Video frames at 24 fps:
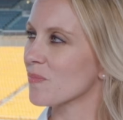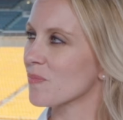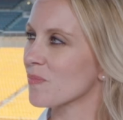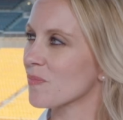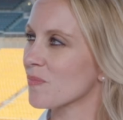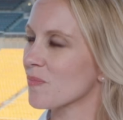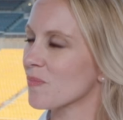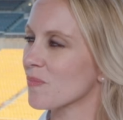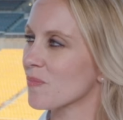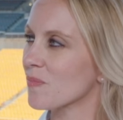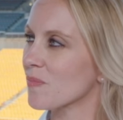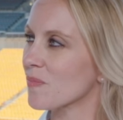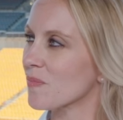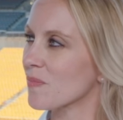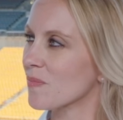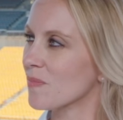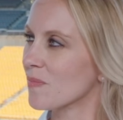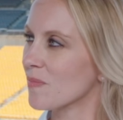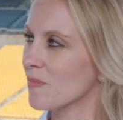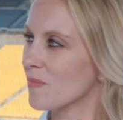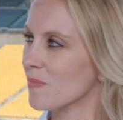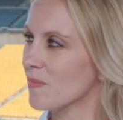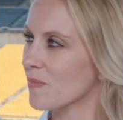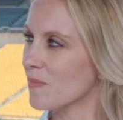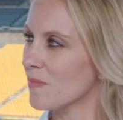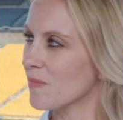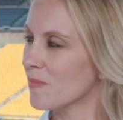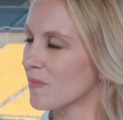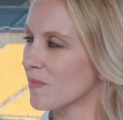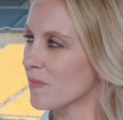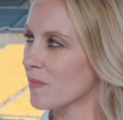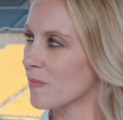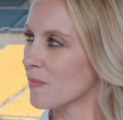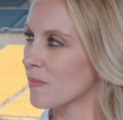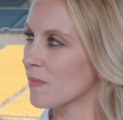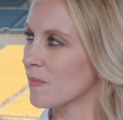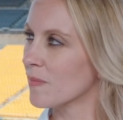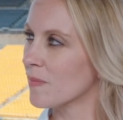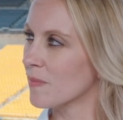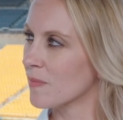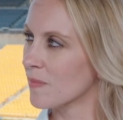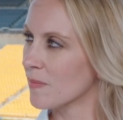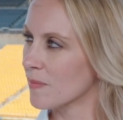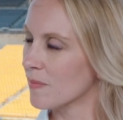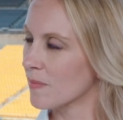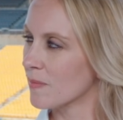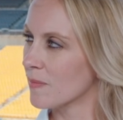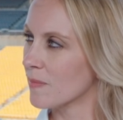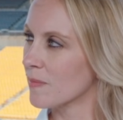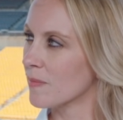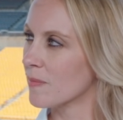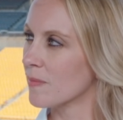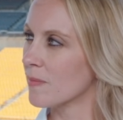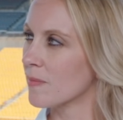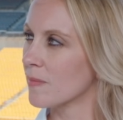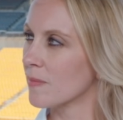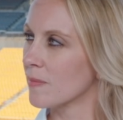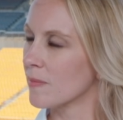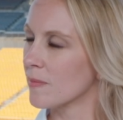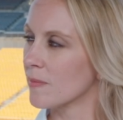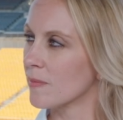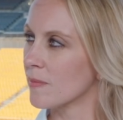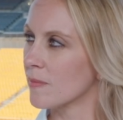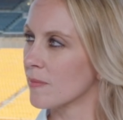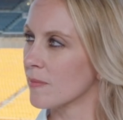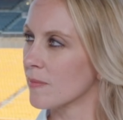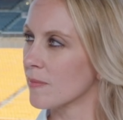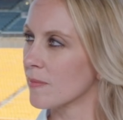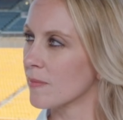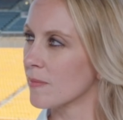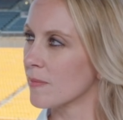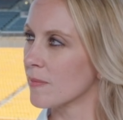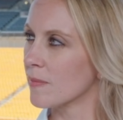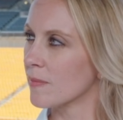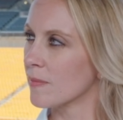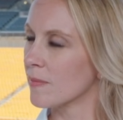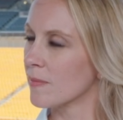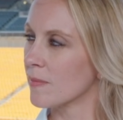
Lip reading: [no speech]